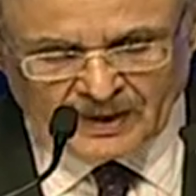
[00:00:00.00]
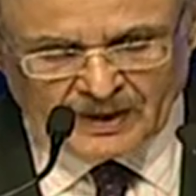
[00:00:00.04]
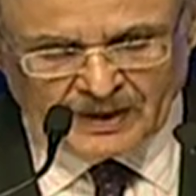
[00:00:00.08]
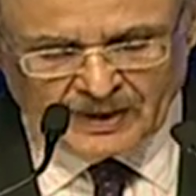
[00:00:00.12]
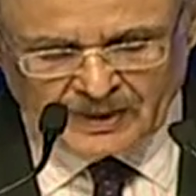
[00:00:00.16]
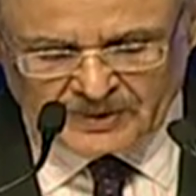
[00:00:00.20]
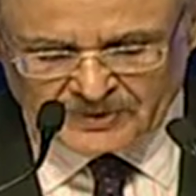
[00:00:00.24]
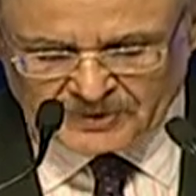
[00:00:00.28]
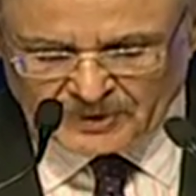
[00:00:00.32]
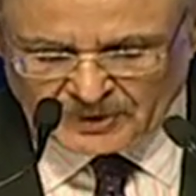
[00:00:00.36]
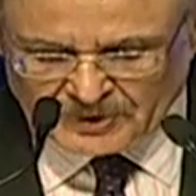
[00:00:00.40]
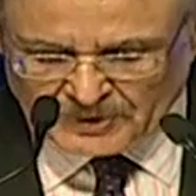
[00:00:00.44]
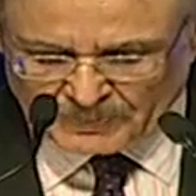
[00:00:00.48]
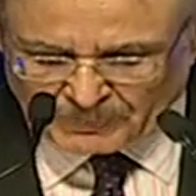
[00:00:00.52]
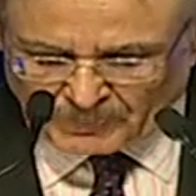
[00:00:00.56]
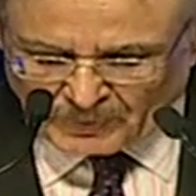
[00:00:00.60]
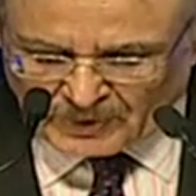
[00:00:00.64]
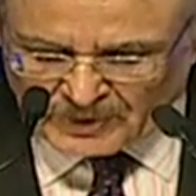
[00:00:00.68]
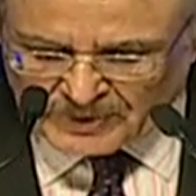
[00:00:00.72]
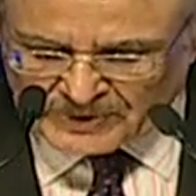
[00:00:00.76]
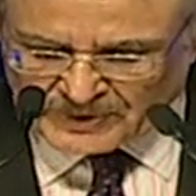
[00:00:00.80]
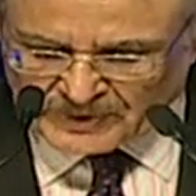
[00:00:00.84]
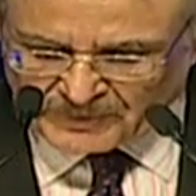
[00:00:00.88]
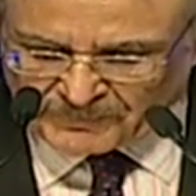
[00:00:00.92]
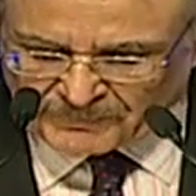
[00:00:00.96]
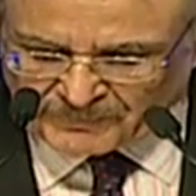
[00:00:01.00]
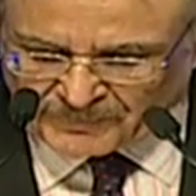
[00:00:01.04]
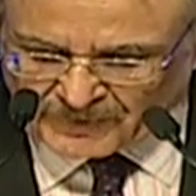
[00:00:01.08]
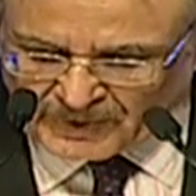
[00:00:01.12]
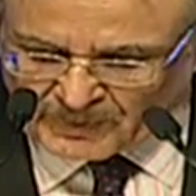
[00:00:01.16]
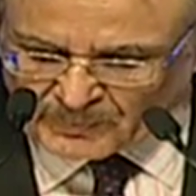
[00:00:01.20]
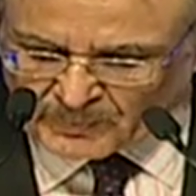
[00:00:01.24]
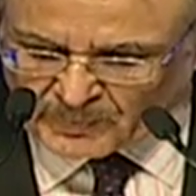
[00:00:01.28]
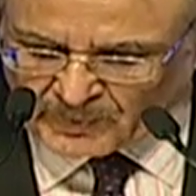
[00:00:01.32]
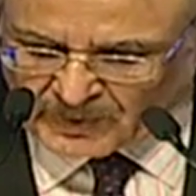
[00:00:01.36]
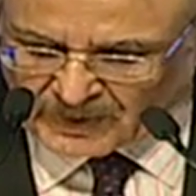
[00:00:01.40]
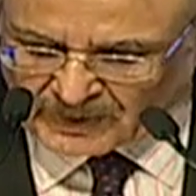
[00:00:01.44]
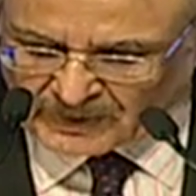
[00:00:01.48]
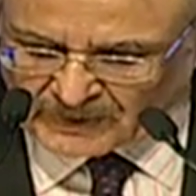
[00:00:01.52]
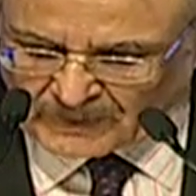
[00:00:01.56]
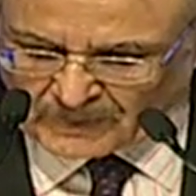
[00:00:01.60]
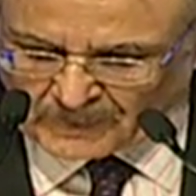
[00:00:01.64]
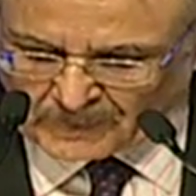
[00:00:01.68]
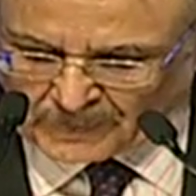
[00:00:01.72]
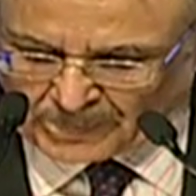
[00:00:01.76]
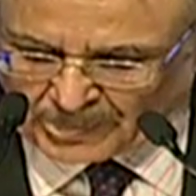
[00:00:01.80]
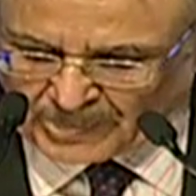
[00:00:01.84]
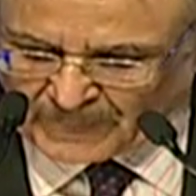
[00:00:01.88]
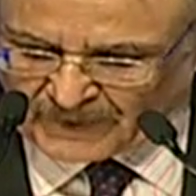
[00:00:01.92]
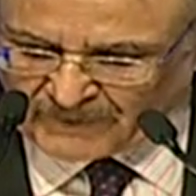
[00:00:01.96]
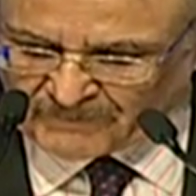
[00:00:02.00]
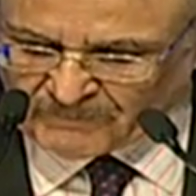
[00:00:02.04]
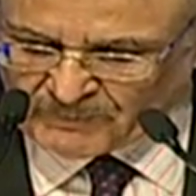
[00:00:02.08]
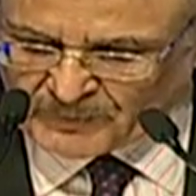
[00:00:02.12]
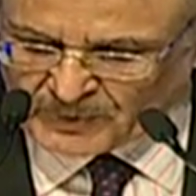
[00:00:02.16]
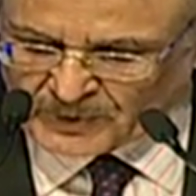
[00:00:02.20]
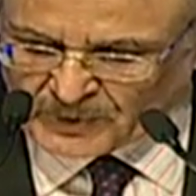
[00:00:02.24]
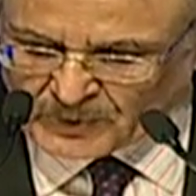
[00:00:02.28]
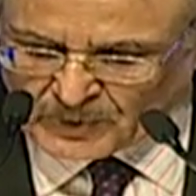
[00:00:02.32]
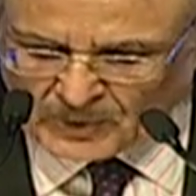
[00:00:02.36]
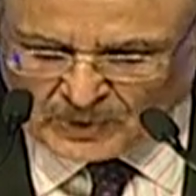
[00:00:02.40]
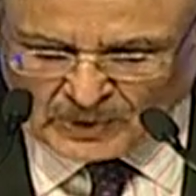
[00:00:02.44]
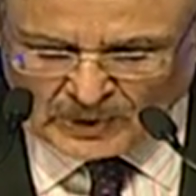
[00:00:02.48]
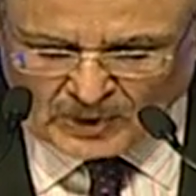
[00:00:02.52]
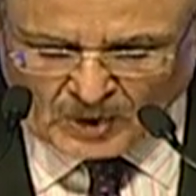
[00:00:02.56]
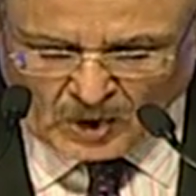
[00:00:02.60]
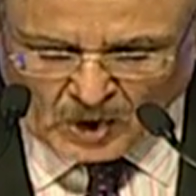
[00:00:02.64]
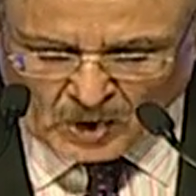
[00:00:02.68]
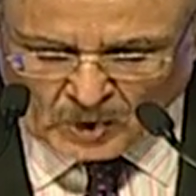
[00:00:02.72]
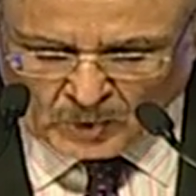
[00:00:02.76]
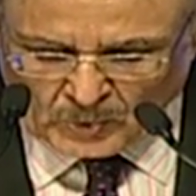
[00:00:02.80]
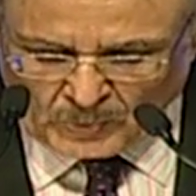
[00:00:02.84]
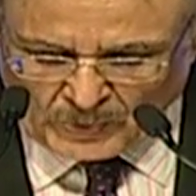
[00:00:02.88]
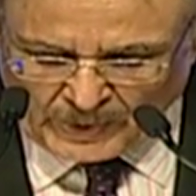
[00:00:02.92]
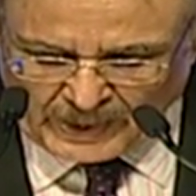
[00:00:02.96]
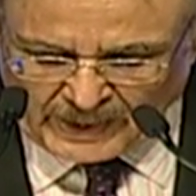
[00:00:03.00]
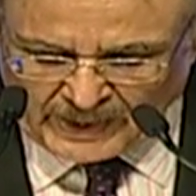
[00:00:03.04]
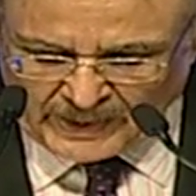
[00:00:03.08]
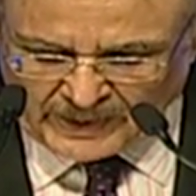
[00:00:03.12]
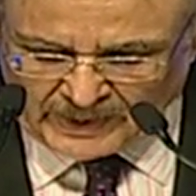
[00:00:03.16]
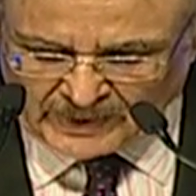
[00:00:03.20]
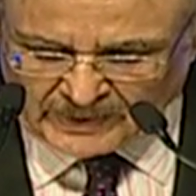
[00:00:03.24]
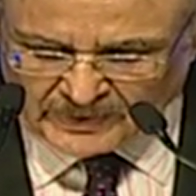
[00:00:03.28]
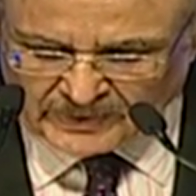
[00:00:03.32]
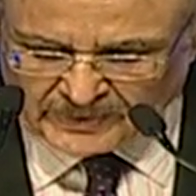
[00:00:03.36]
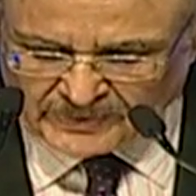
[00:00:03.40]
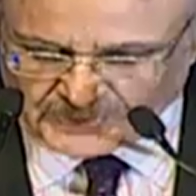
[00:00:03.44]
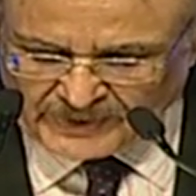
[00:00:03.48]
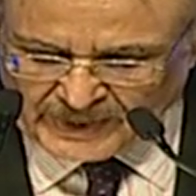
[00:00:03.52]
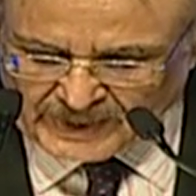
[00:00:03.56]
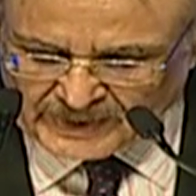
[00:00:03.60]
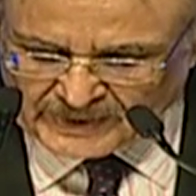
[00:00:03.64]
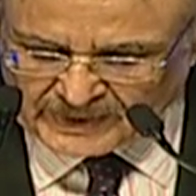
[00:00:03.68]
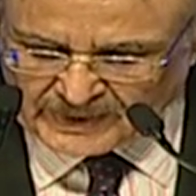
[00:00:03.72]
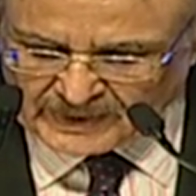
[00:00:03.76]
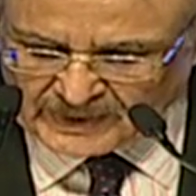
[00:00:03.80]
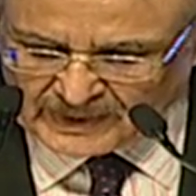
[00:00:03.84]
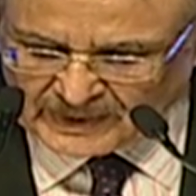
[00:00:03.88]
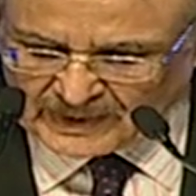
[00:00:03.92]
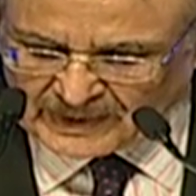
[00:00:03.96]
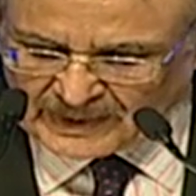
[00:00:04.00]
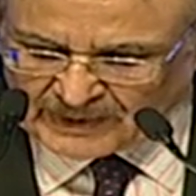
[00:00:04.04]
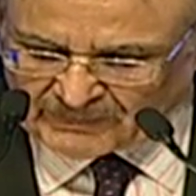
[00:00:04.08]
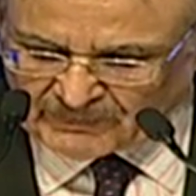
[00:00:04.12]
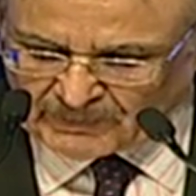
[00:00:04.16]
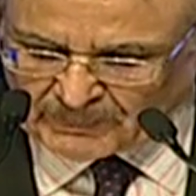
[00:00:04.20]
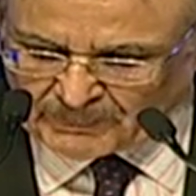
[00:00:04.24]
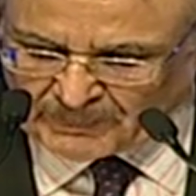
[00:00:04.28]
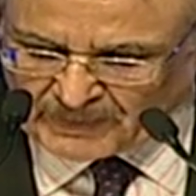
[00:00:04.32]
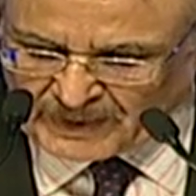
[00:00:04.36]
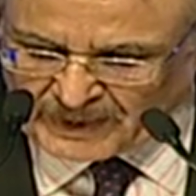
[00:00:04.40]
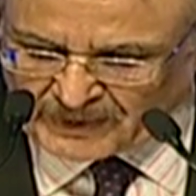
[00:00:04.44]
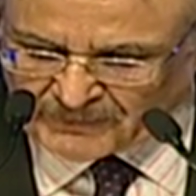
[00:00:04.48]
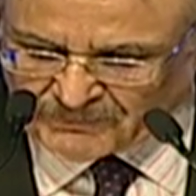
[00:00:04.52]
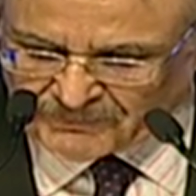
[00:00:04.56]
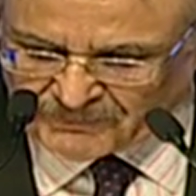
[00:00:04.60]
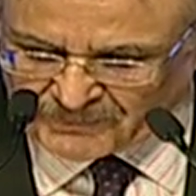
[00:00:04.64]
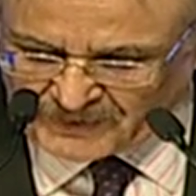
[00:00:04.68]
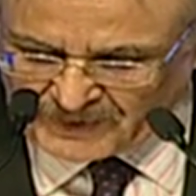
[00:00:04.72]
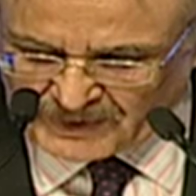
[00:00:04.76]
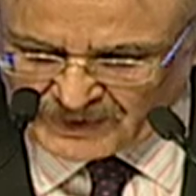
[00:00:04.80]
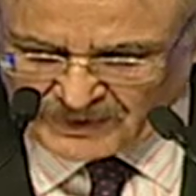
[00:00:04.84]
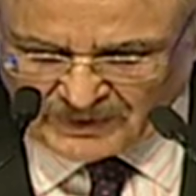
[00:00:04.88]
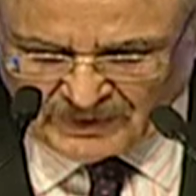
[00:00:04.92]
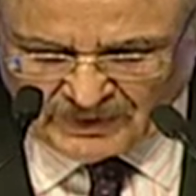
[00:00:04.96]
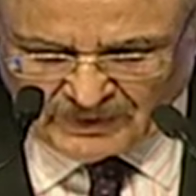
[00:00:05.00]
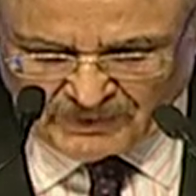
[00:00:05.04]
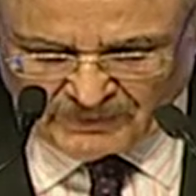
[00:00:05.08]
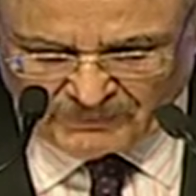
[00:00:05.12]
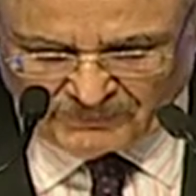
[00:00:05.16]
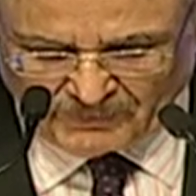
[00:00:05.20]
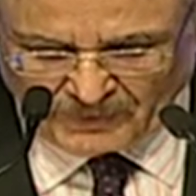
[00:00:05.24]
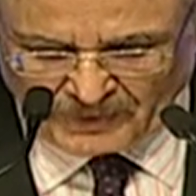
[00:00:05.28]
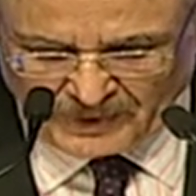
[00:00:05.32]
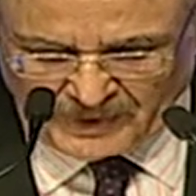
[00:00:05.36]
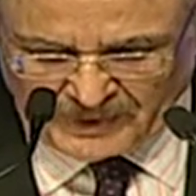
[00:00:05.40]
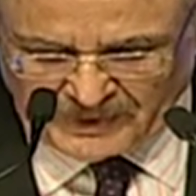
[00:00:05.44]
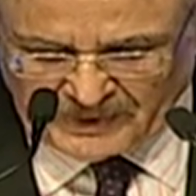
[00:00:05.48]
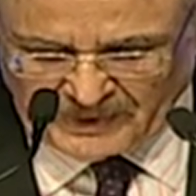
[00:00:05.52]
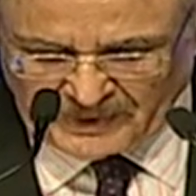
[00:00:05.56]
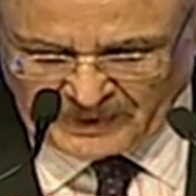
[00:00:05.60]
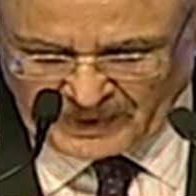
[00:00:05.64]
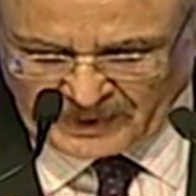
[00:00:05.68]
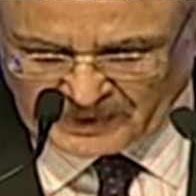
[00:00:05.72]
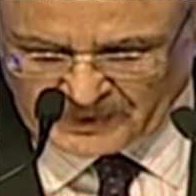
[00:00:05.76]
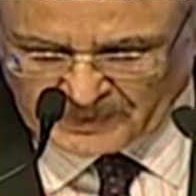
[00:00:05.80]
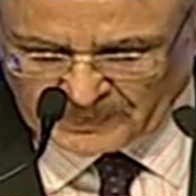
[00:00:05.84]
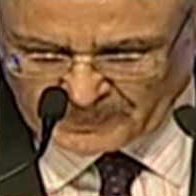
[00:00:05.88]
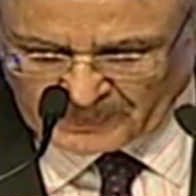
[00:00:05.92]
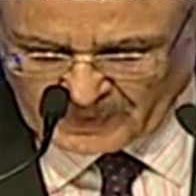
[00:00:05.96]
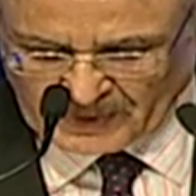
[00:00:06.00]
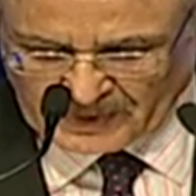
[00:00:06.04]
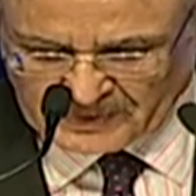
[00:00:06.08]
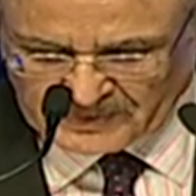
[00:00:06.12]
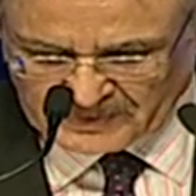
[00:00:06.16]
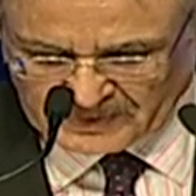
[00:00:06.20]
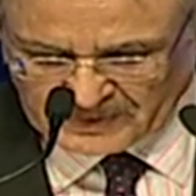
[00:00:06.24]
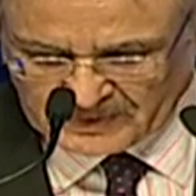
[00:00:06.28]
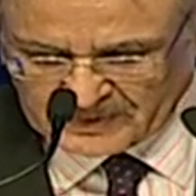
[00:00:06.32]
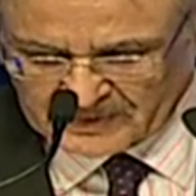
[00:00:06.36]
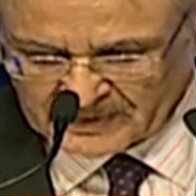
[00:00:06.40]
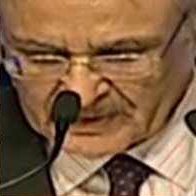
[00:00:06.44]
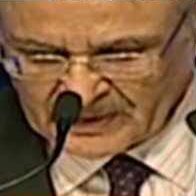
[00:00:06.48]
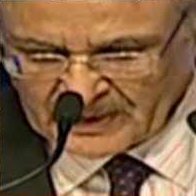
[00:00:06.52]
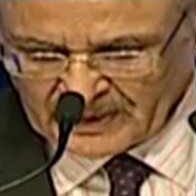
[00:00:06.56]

Such a policy framework will go a long way in creating a level playing field for Indian enterprises,